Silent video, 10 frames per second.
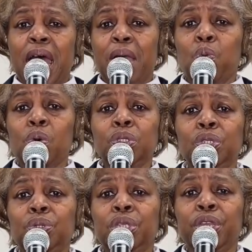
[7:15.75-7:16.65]
I want
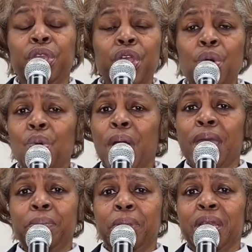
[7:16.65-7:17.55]
you to know
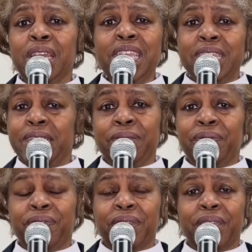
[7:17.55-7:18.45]
and
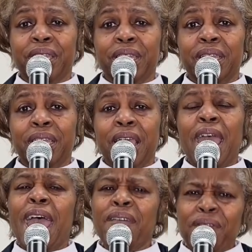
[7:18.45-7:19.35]
believe.
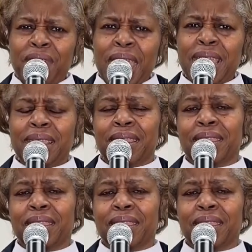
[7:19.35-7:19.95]
Have faith.